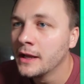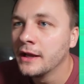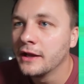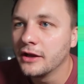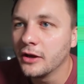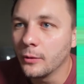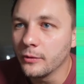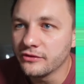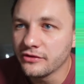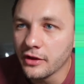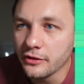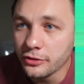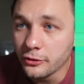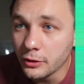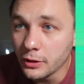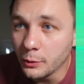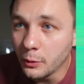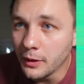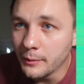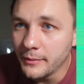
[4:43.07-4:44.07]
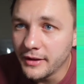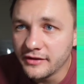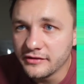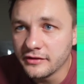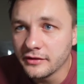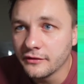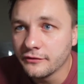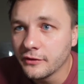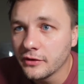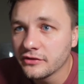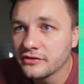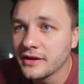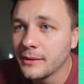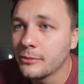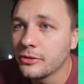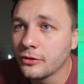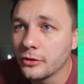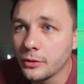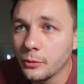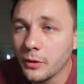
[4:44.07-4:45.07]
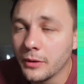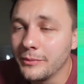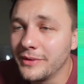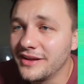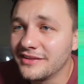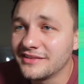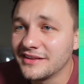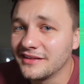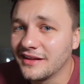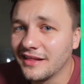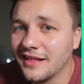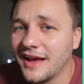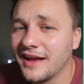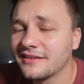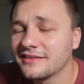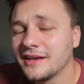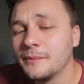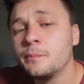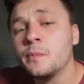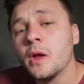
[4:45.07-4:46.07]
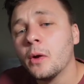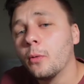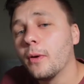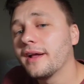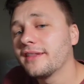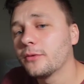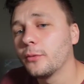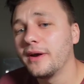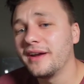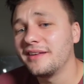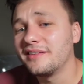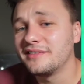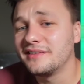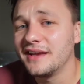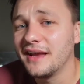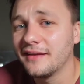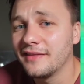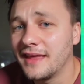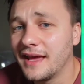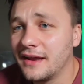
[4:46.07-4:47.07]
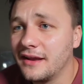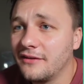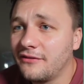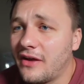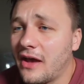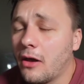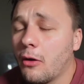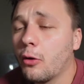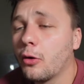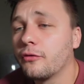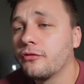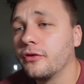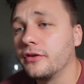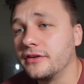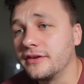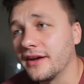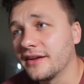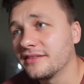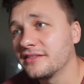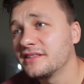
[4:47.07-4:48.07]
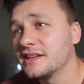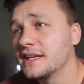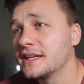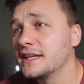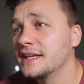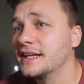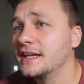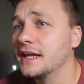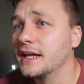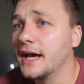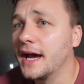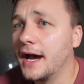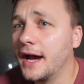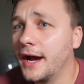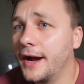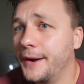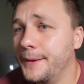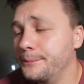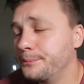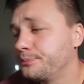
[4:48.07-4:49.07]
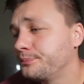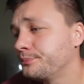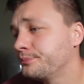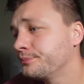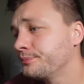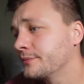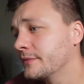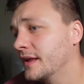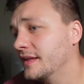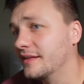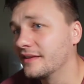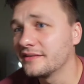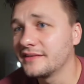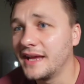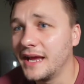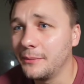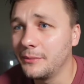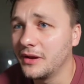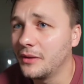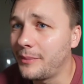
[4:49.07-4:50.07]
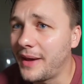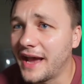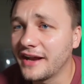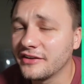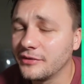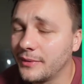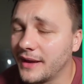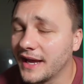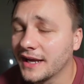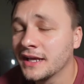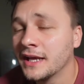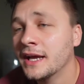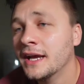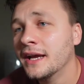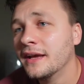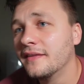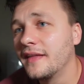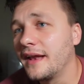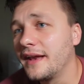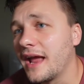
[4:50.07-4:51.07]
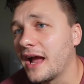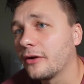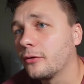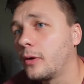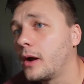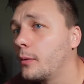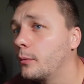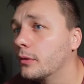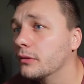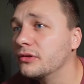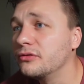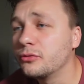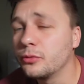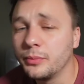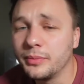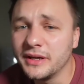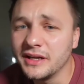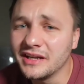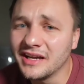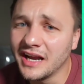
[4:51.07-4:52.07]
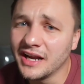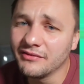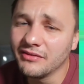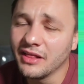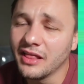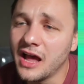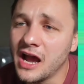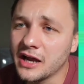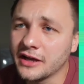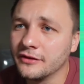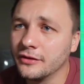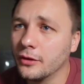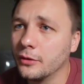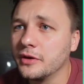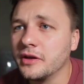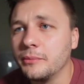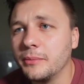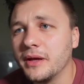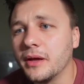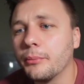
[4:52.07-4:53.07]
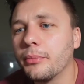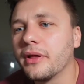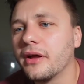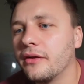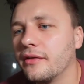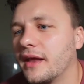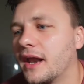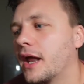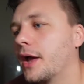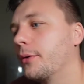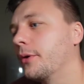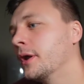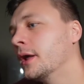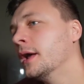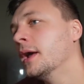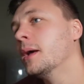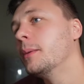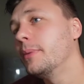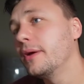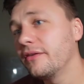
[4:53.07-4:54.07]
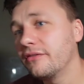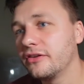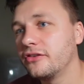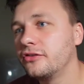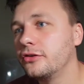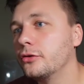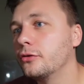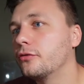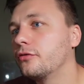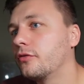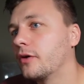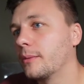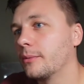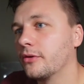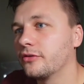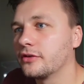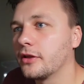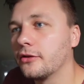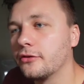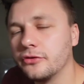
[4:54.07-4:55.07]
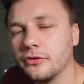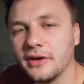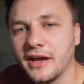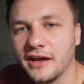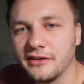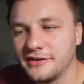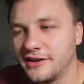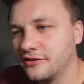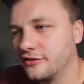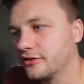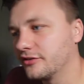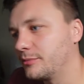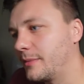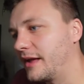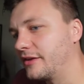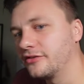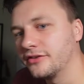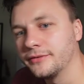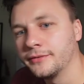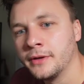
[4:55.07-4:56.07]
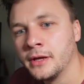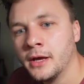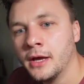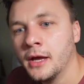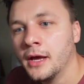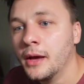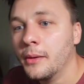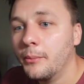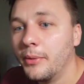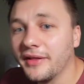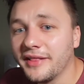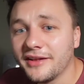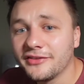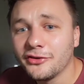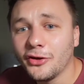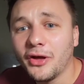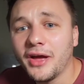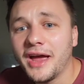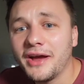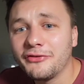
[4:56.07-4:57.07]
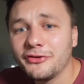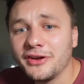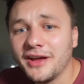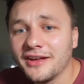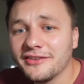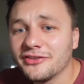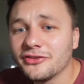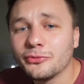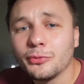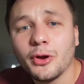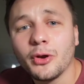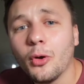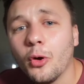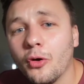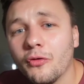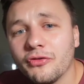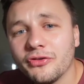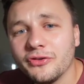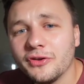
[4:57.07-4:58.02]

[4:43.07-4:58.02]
know, we saw 31 minutes in the first game, 31 minutes in the last game. We'll have to wait and see on that. If Al Horford does sit in this game in the back-to-back, then yeah, Grant Williams would be kind of a lock and load. He'd be a player that I would pivot to from those other two guys I just mentioned. But that's all I have for you guys this one. Hopefully